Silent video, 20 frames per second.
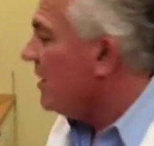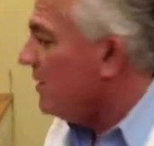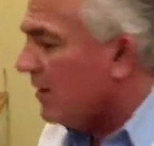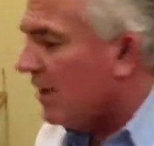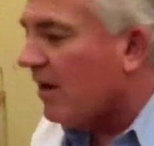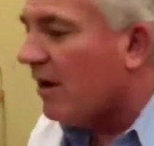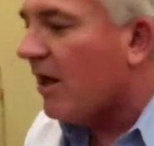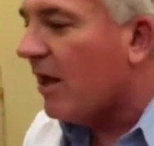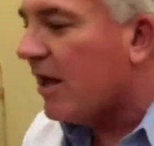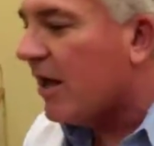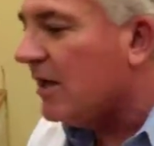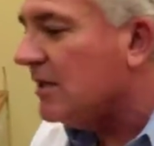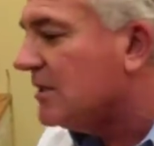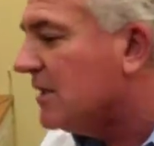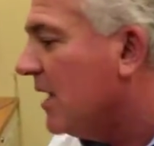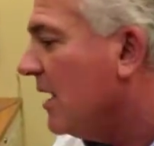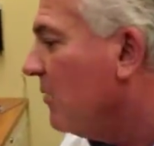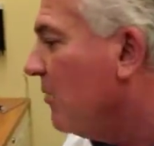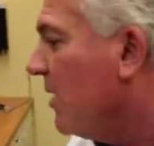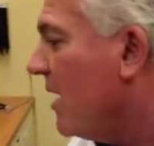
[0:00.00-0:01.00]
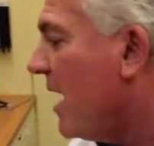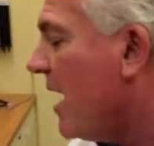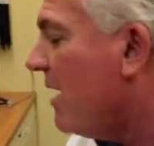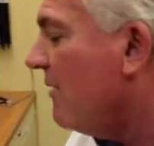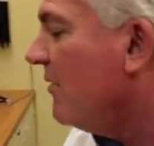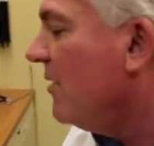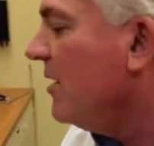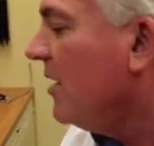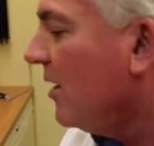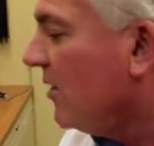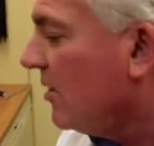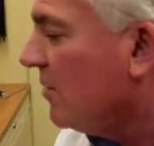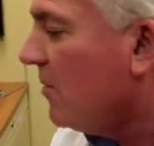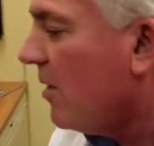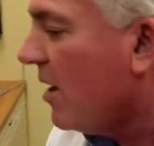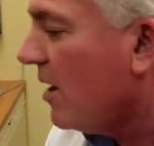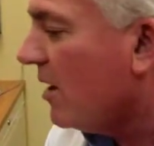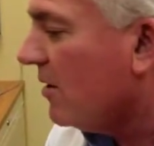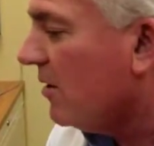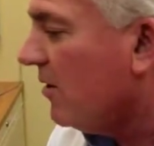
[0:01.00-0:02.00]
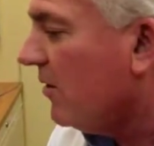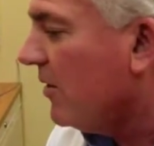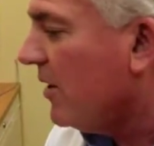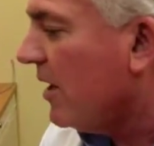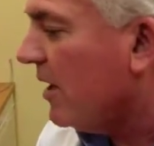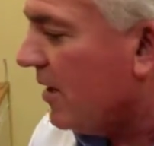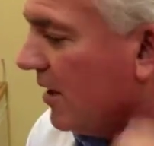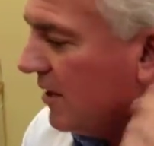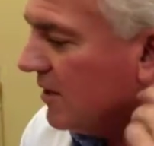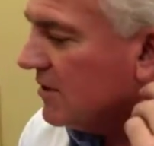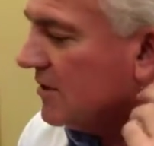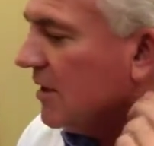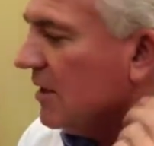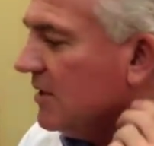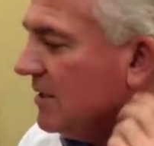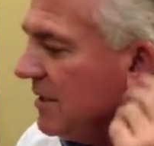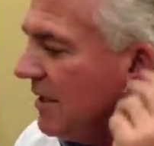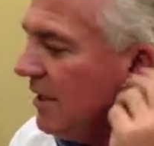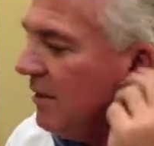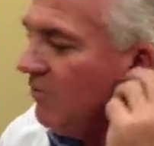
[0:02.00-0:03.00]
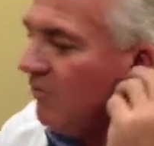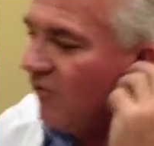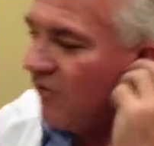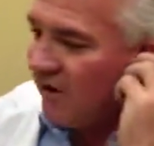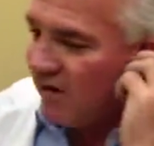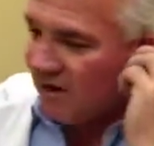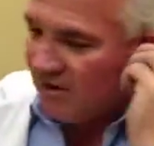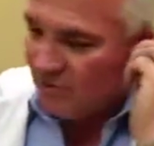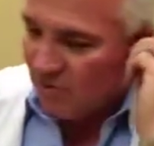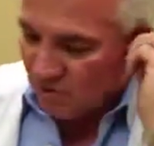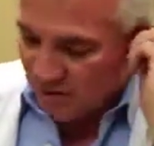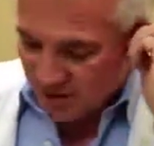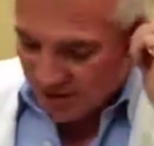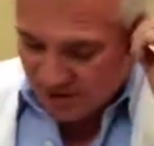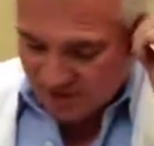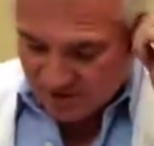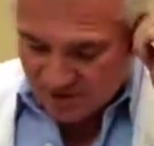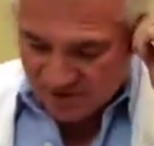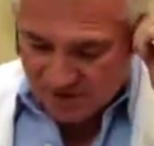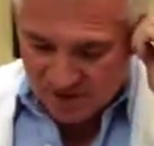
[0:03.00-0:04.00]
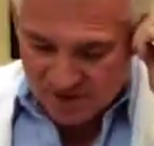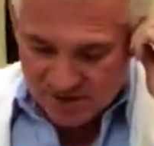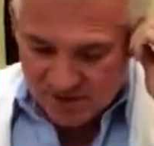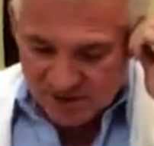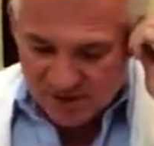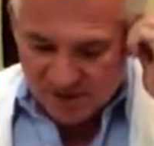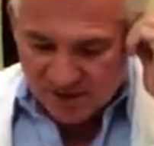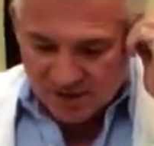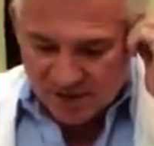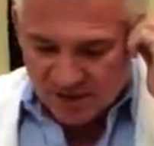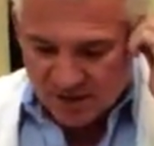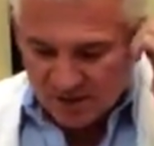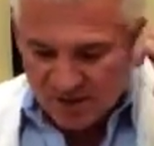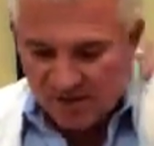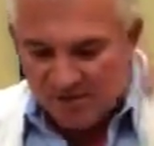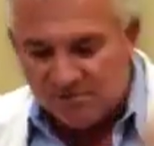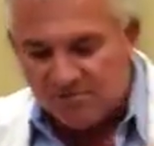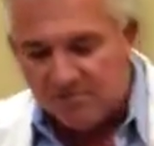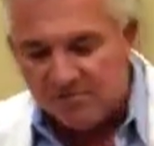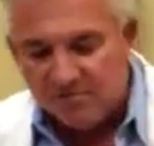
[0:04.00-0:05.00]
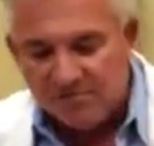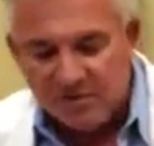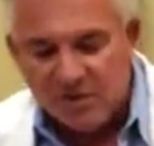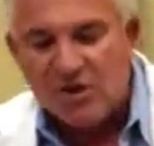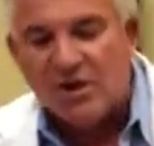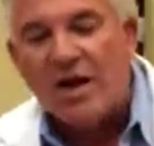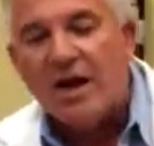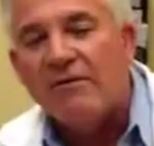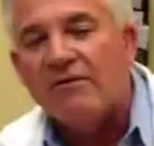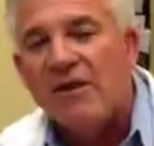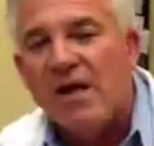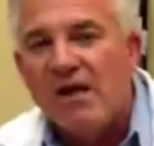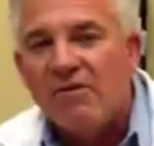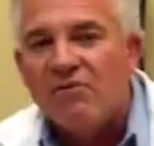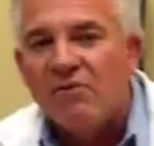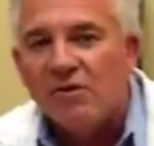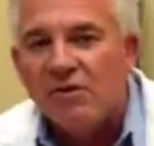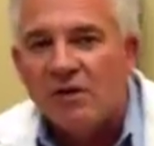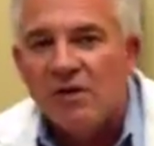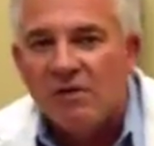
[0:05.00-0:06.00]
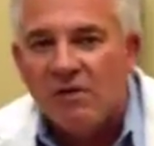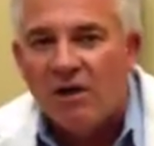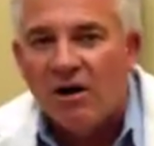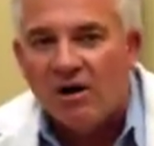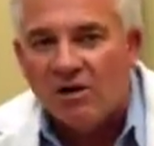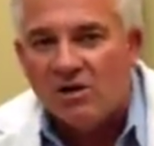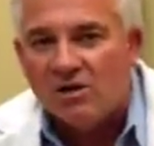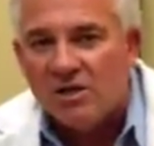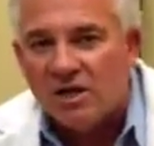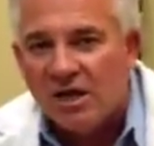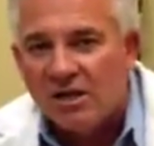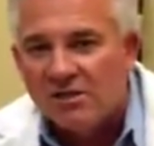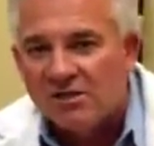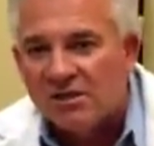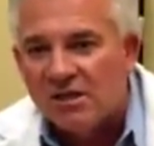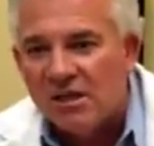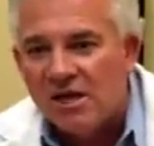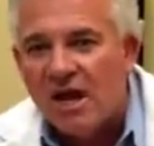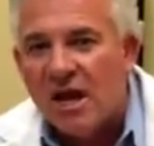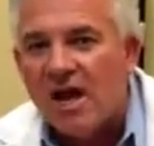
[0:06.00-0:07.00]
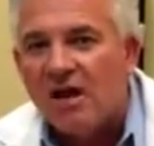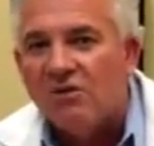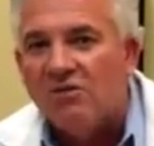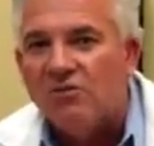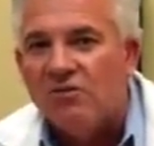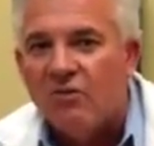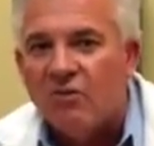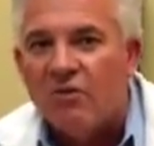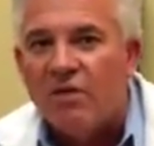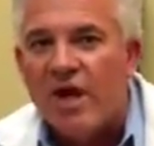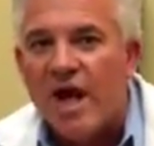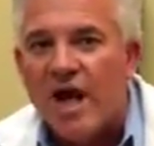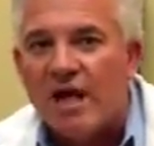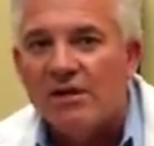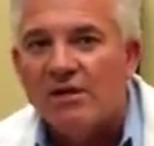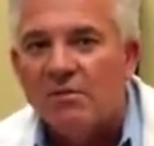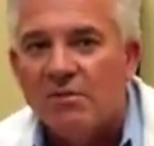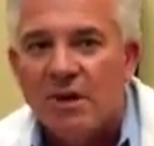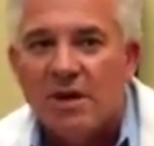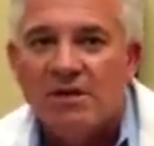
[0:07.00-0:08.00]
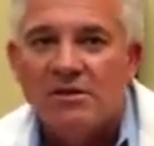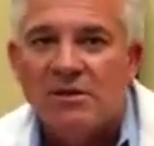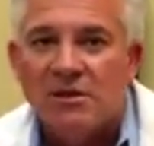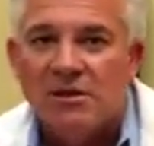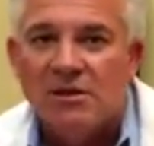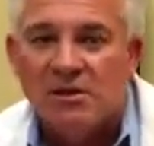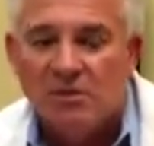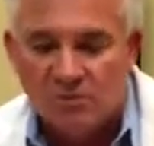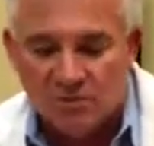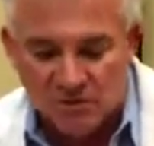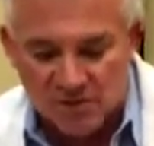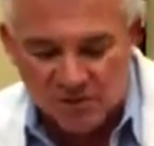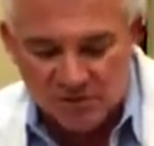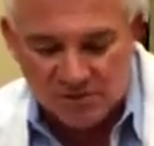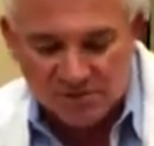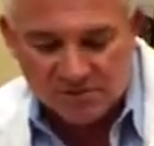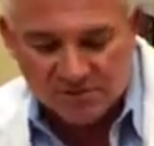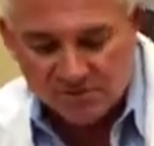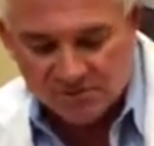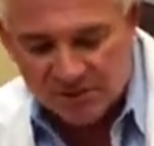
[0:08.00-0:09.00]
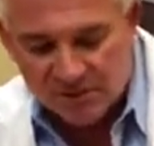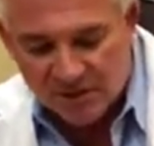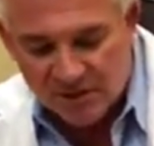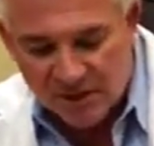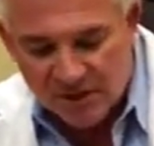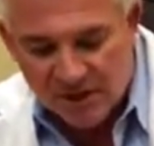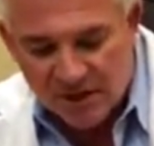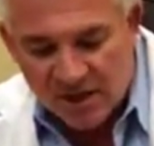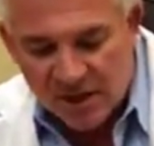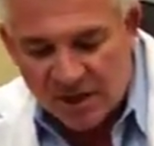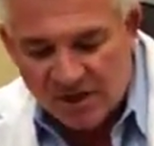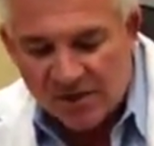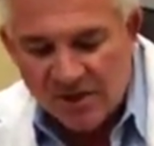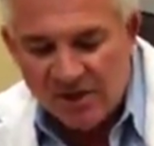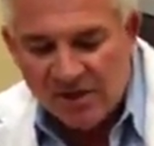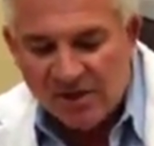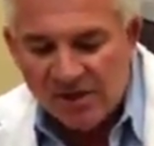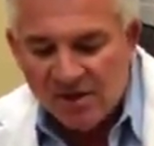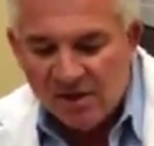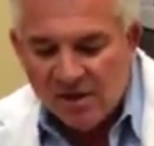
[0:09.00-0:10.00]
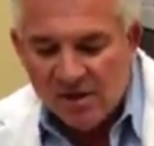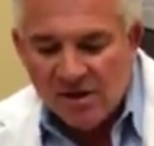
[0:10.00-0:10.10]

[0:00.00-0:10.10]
then, like I said, we have another model that is a deep fitted one. But you have to have really large size canals for that to basically work. And then